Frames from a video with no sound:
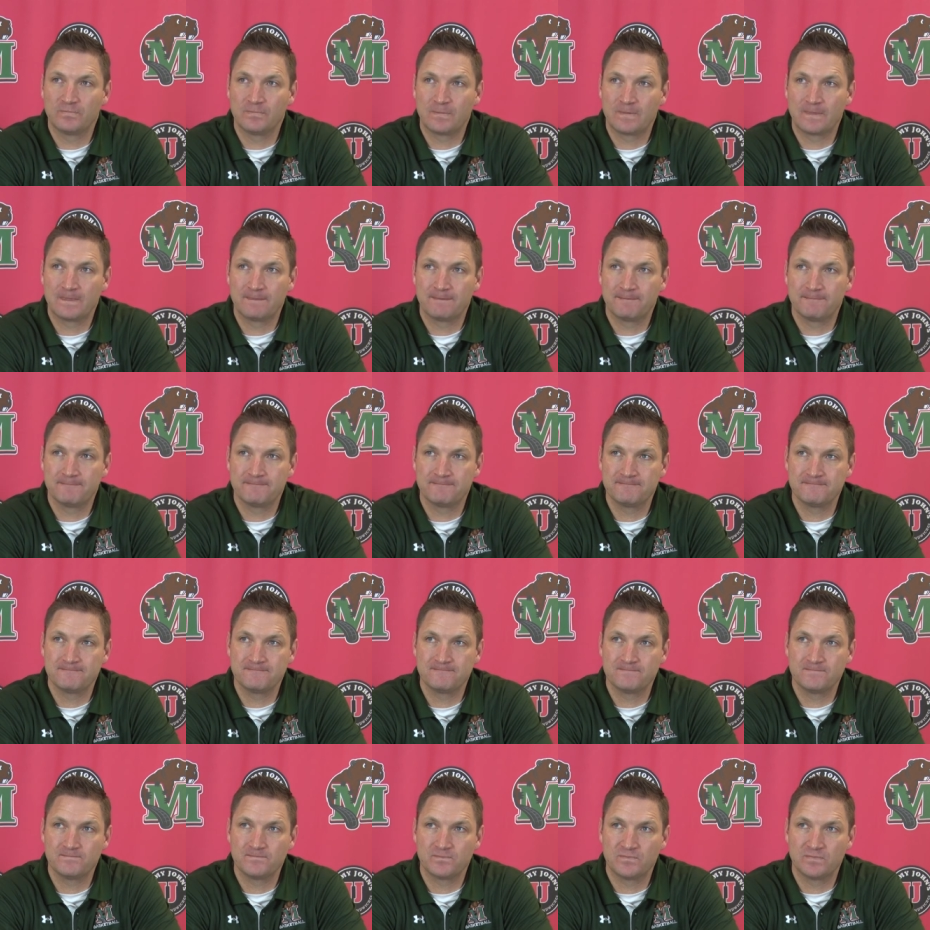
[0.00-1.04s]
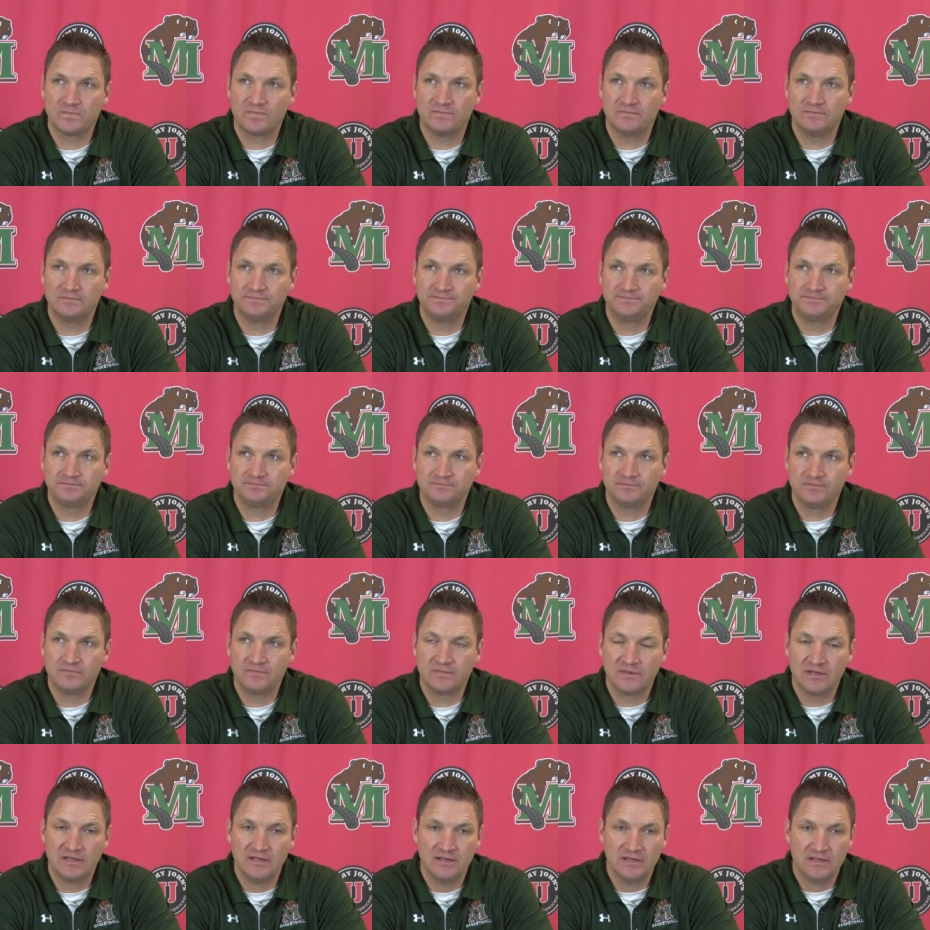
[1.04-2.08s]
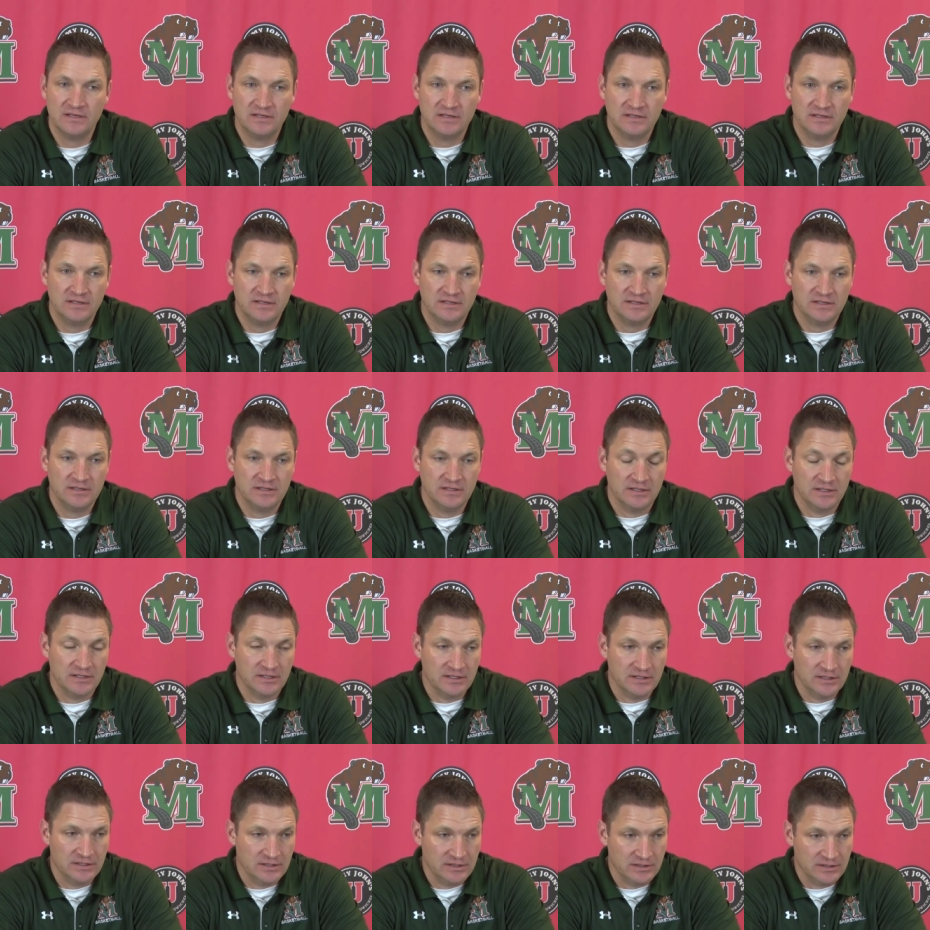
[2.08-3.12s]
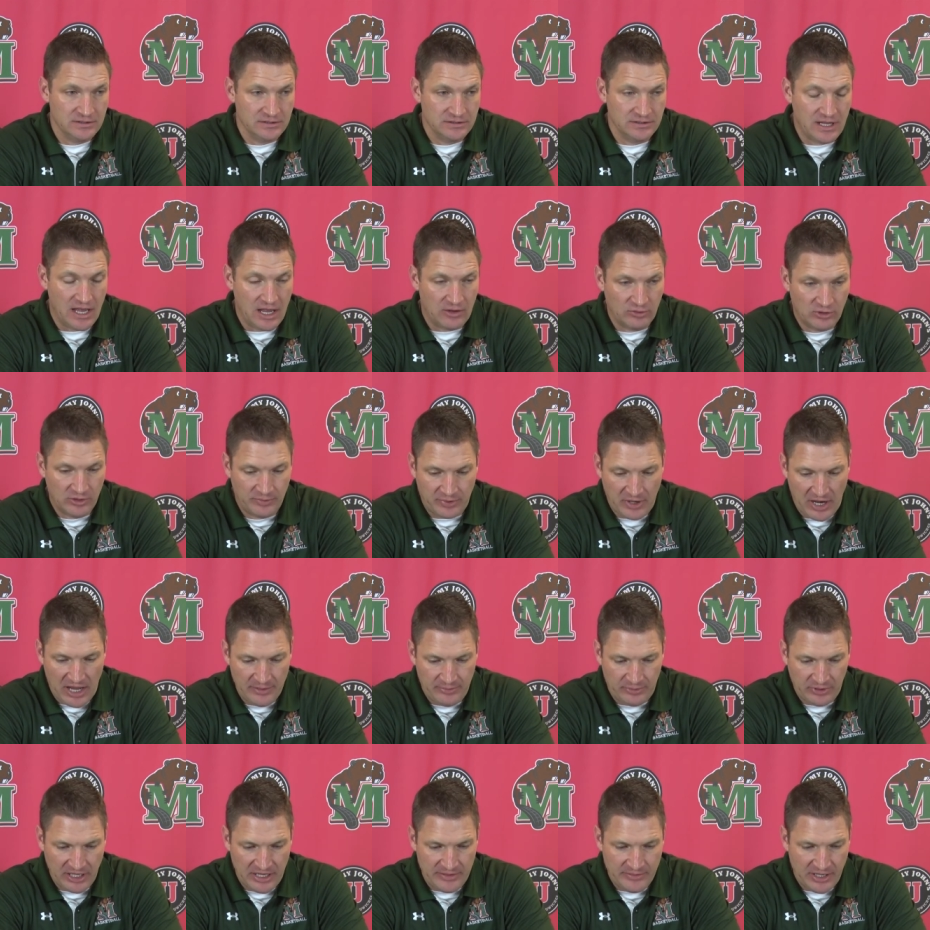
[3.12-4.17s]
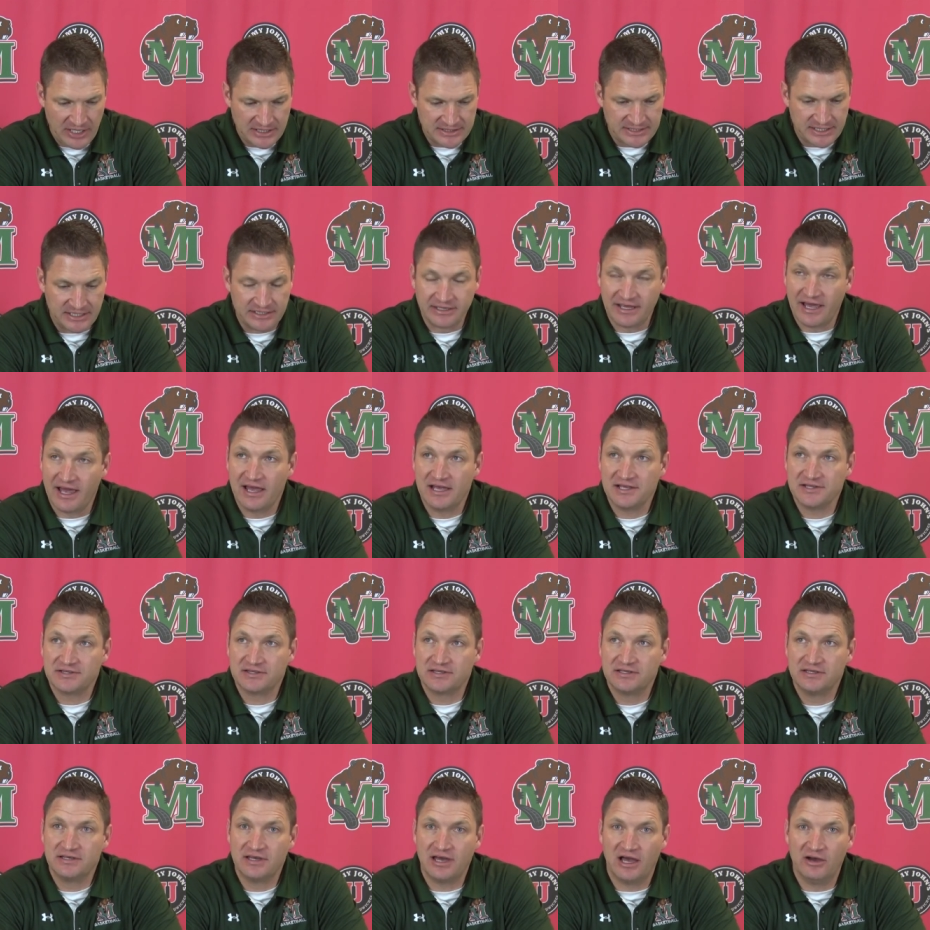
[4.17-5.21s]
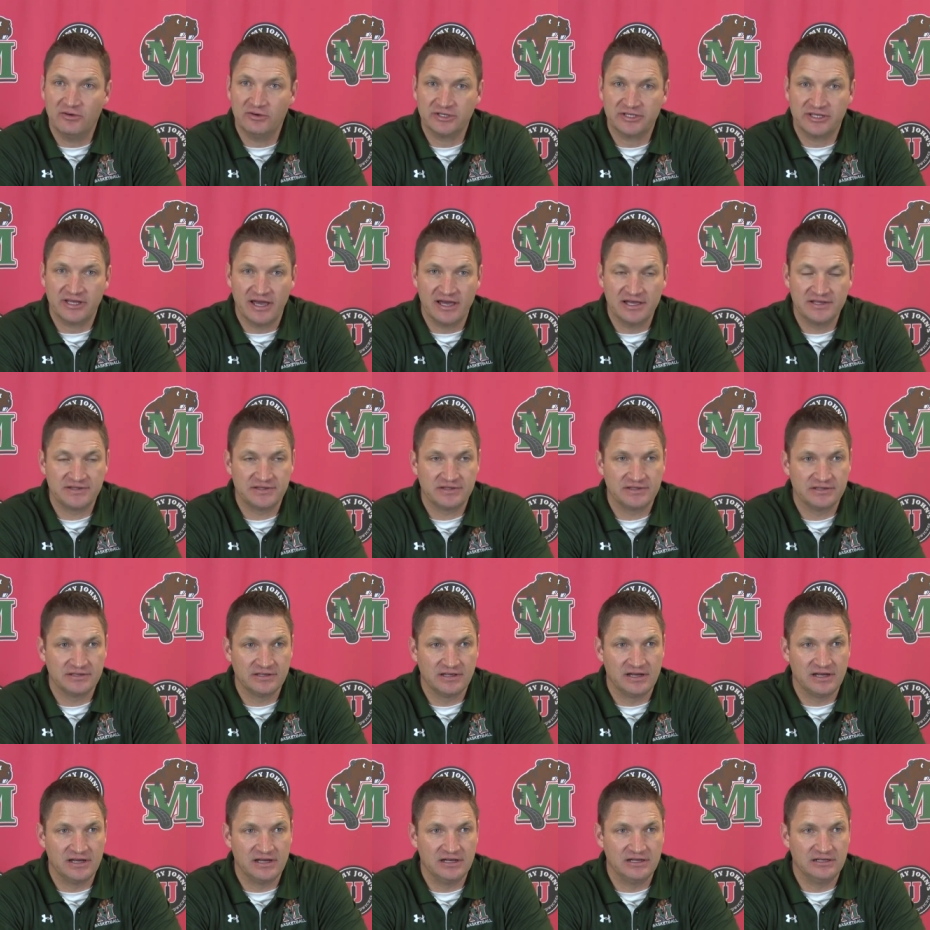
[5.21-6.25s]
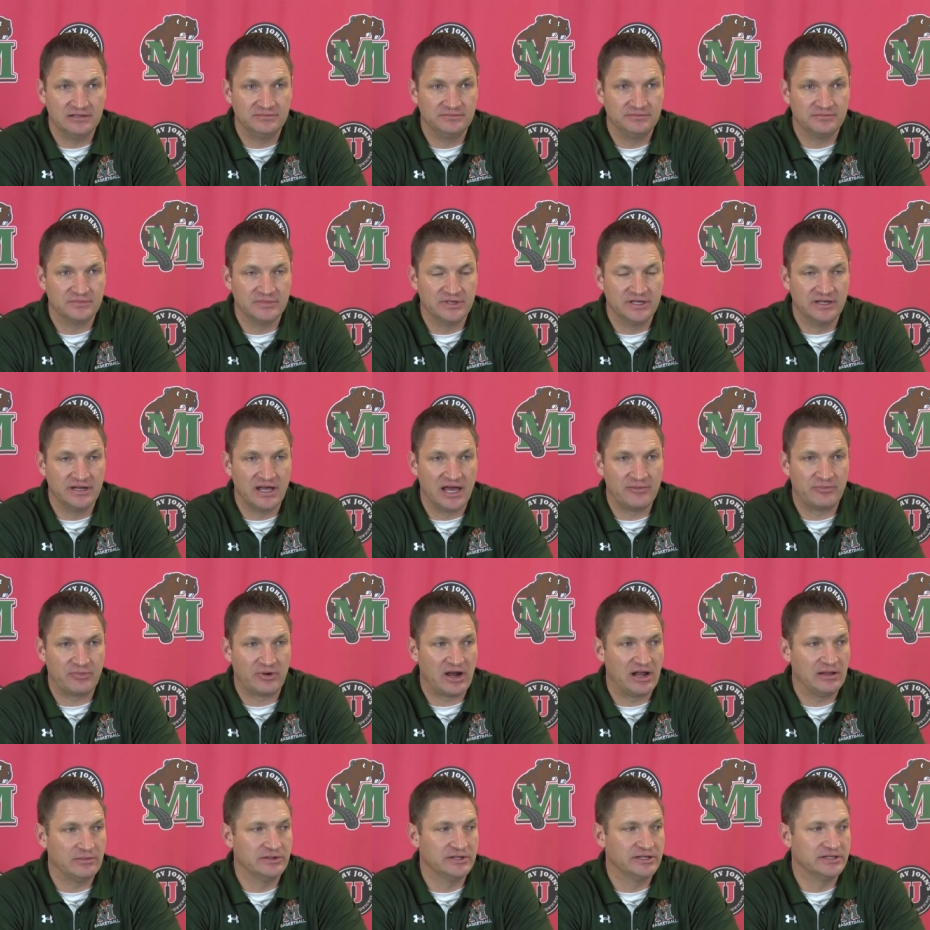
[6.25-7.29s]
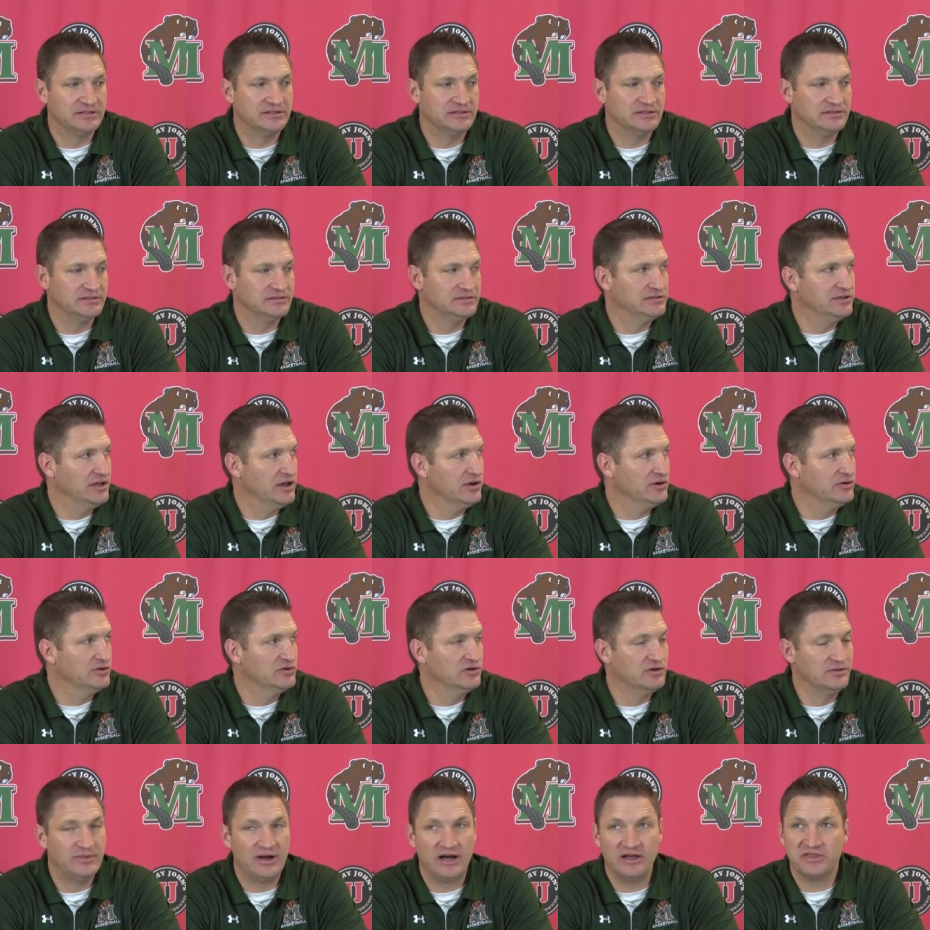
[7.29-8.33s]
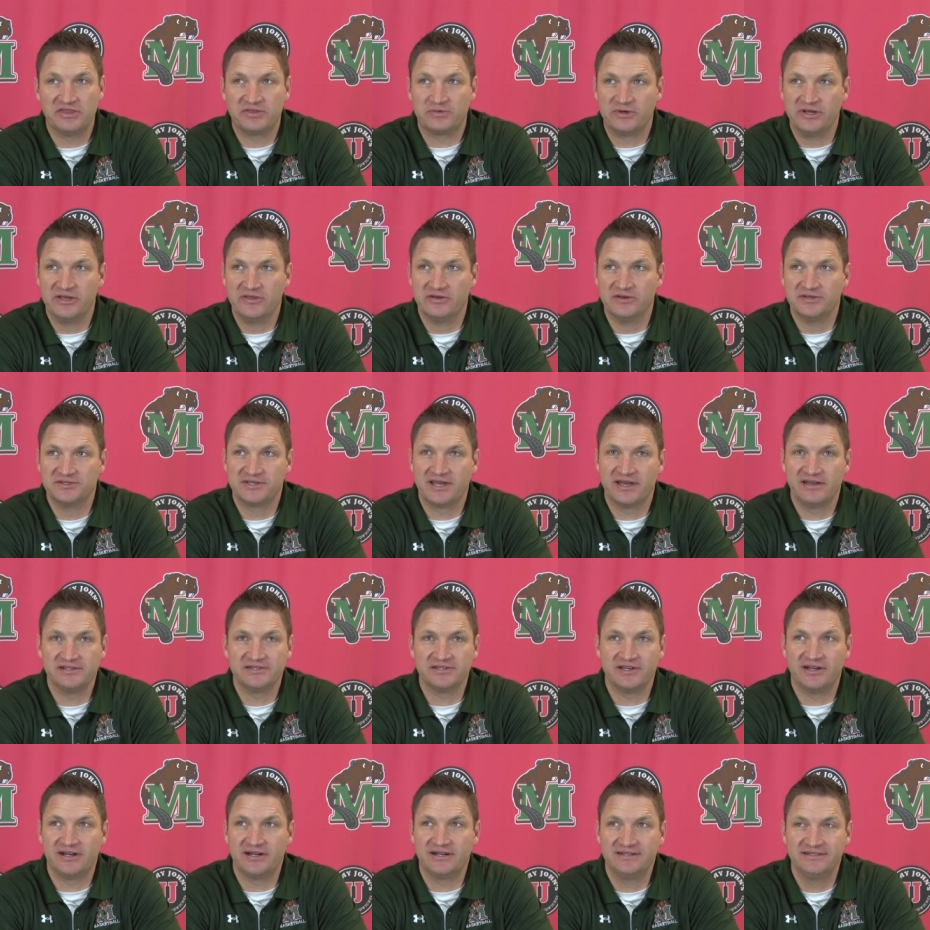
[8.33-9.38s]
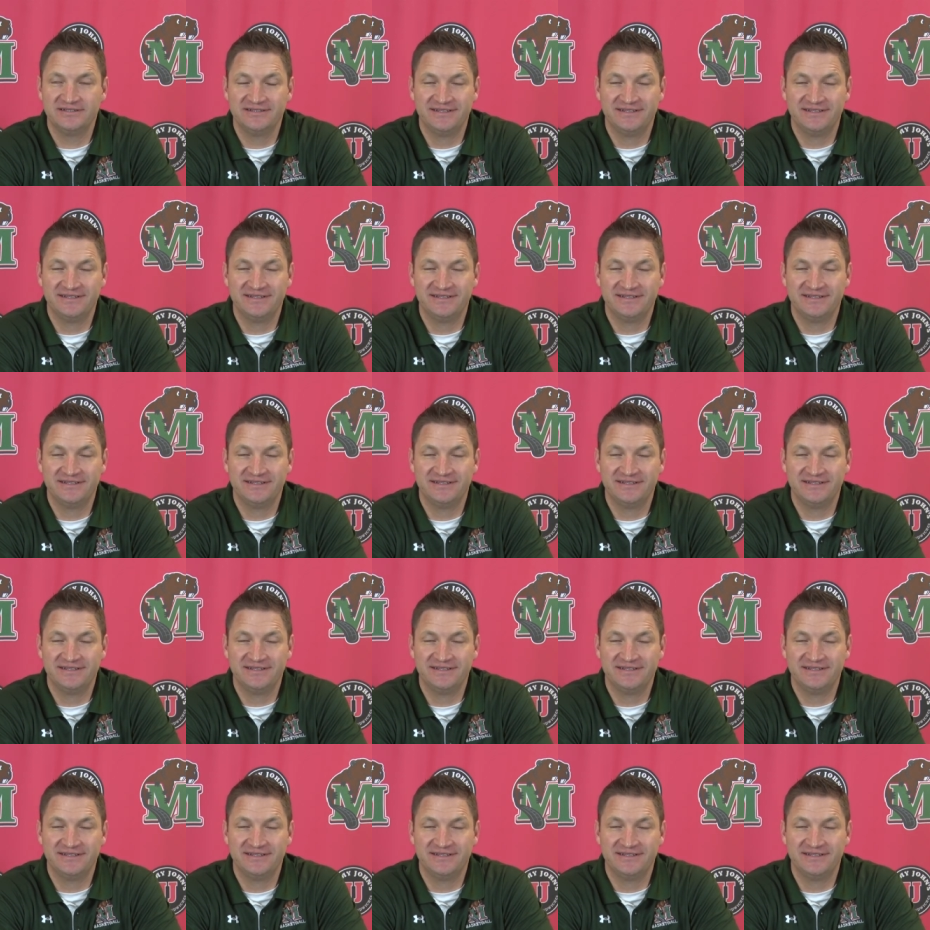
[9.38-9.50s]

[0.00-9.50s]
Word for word: Or are you going with the set lineup and see how far that goes? Or yeah, we'll probably play about ten guys, I would guess, um, and I probably know who about three of those guys are,